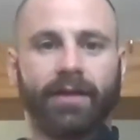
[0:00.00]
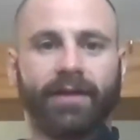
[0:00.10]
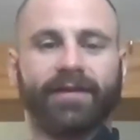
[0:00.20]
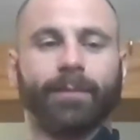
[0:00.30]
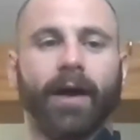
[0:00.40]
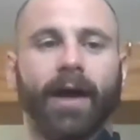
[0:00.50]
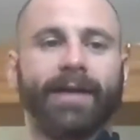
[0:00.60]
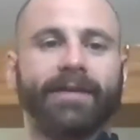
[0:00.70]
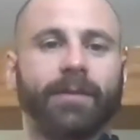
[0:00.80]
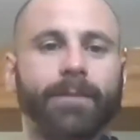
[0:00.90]
the
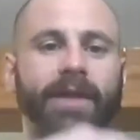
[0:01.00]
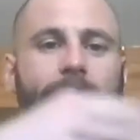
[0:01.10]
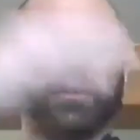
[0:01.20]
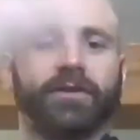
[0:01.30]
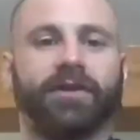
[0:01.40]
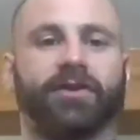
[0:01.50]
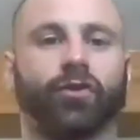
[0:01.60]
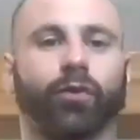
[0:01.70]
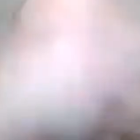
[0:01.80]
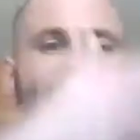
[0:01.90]
spine to be able to
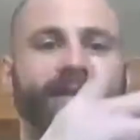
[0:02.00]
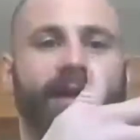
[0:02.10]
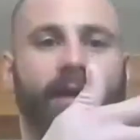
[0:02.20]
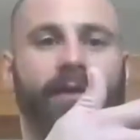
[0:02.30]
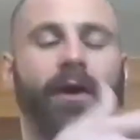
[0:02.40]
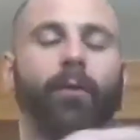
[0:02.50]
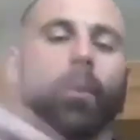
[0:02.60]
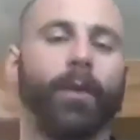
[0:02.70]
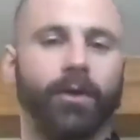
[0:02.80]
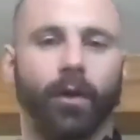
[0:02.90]
decrease
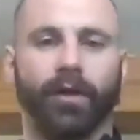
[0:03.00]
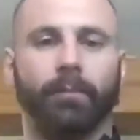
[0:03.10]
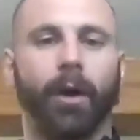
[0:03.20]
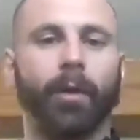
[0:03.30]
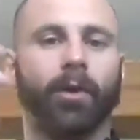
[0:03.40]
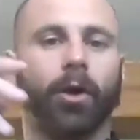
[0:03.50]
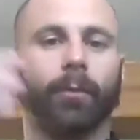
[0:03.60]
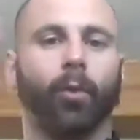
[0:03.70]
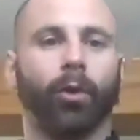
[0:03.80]
what we call the Moen arm,